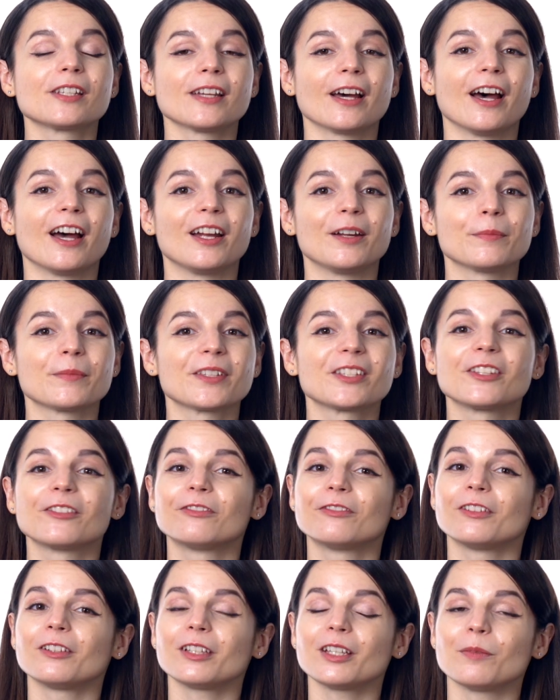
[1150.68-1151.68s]
times to
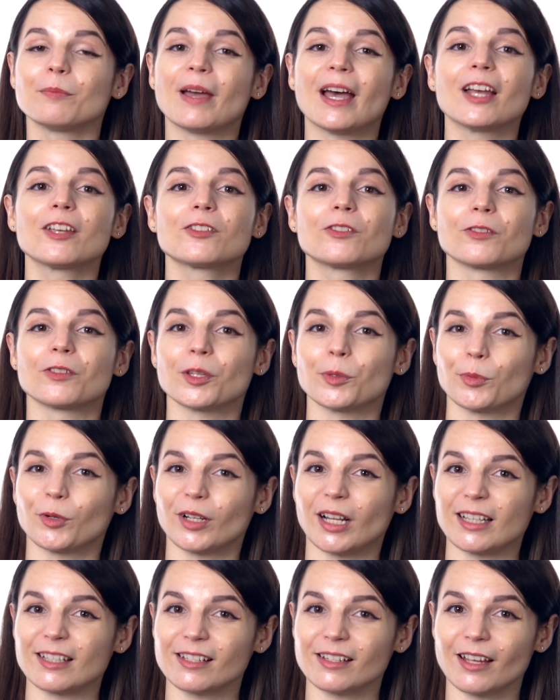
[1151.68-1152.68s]
fully master the
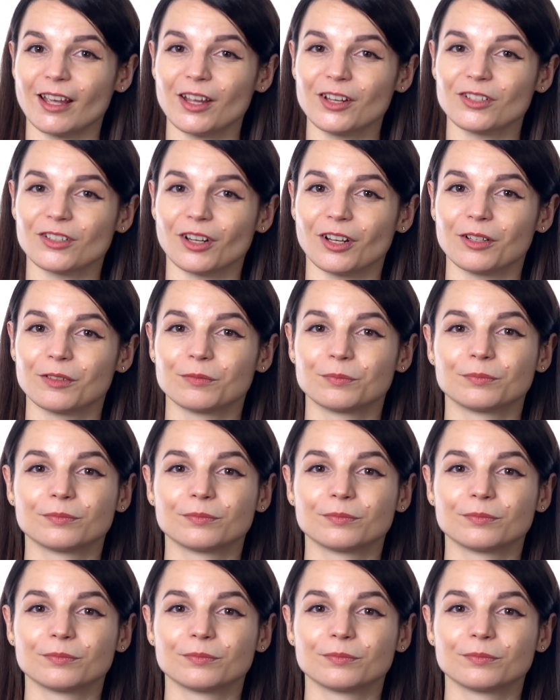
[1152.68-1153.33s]
pronunciation.